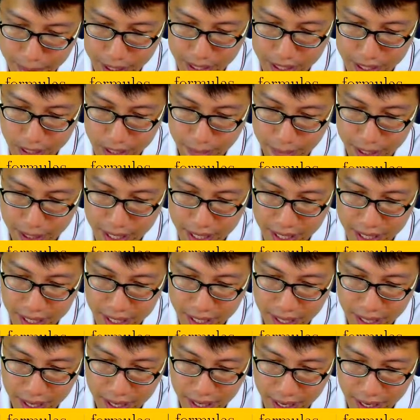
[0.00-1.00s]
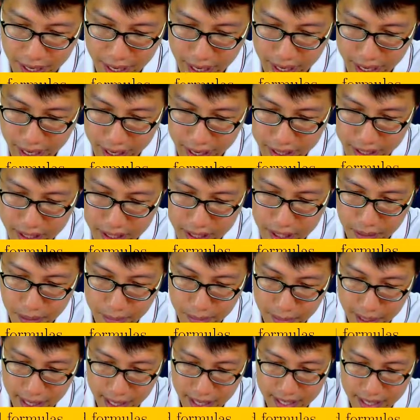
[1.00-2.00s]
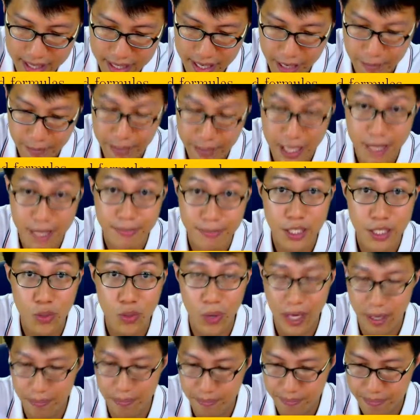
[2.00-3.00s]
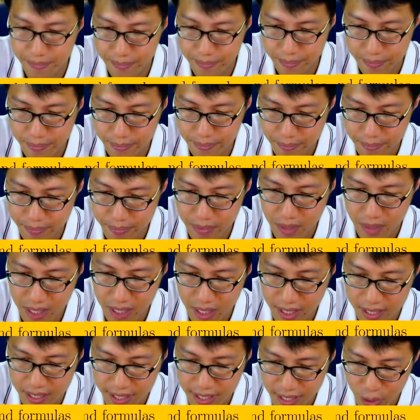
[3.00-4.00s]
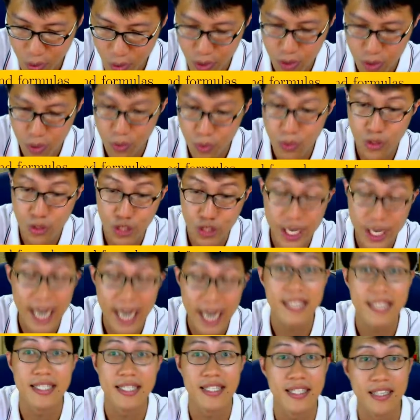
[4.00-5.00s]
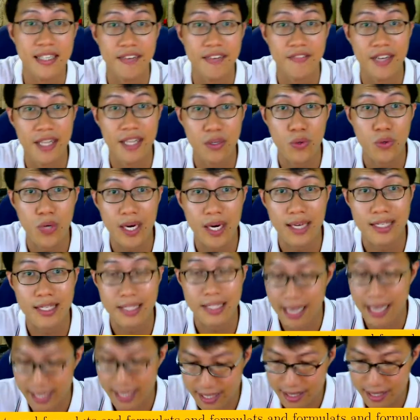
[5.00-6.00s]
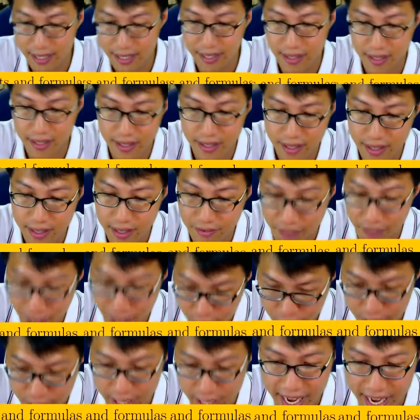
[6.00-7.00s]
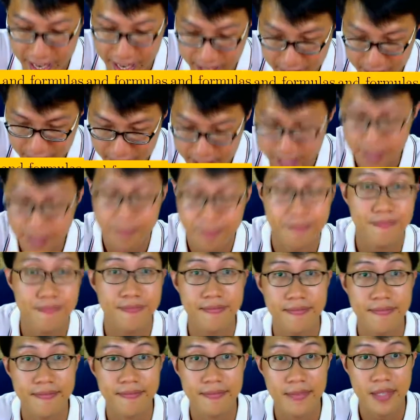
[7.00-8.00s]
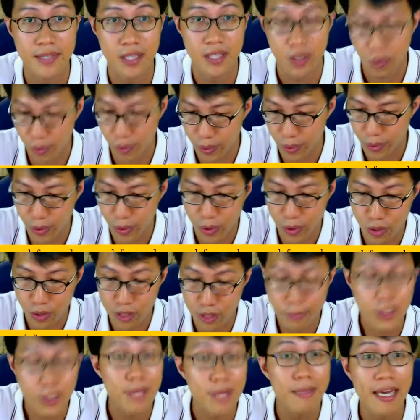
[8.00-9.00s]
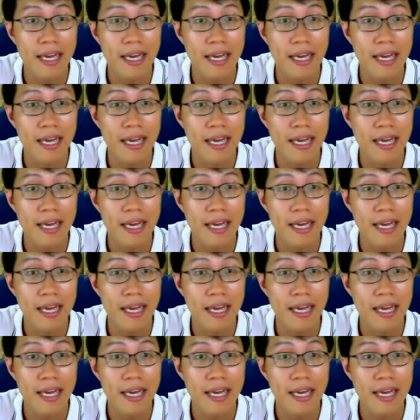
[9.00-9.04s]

b x plus a plus b squared is equals to gx is given to us as the function x. We will cross multiply.